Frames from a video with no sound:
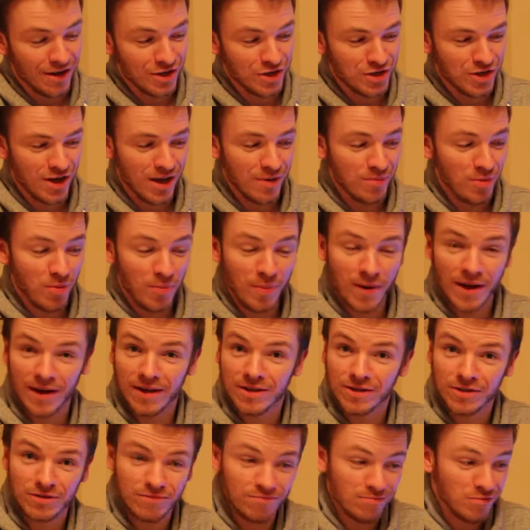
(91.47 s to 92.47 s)
shape or
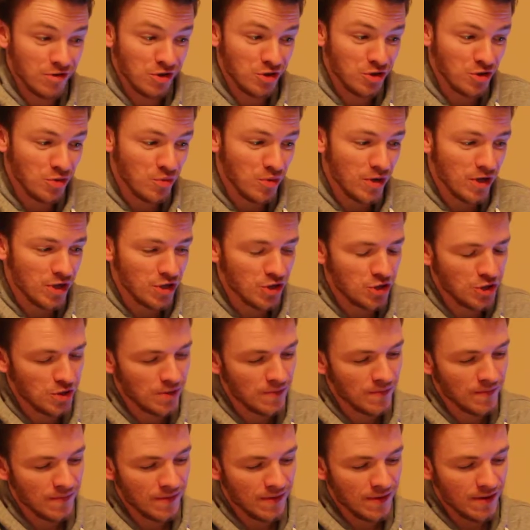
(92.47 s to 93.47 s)
patterns as you wish.